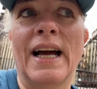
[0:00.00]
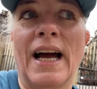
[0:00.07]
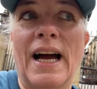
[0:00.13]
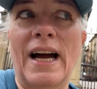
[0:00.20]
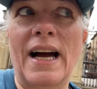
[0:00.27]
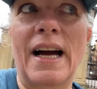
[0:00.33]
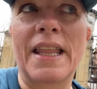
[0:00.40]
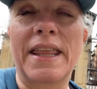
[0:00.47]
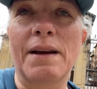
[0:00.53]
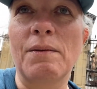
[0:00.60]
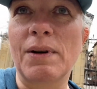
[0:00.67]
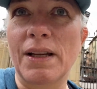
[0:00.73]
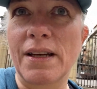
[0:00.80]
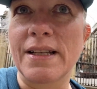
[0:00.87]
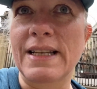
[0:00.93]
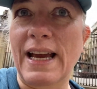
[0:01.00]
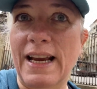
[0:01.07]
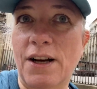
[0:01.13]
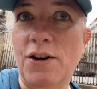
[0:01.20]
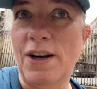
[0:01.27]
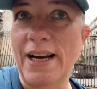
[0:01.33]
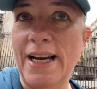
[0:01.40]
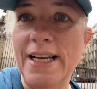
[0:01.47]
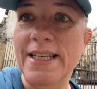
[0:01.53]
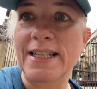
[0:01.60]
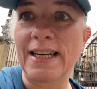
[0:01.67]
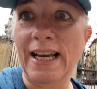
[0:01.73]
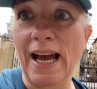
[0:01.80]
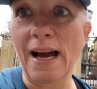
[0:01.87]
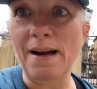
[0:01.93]
I think we're going to take Chris to
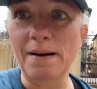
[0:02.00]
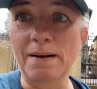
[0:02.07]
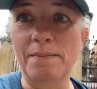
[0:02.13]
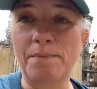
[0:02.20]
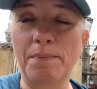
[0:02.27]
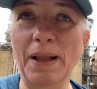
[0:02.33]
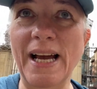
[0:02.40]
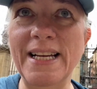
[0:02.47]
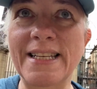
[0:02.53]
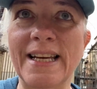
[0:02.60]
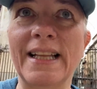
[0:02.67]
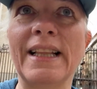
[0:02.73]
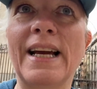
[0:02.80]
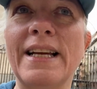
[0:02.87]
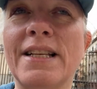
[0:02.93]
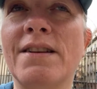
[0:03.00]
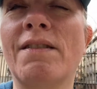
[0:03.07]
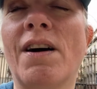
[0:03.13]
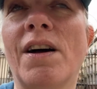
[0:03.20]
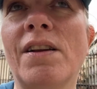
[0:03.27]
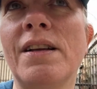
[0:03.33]
get a blessing later on.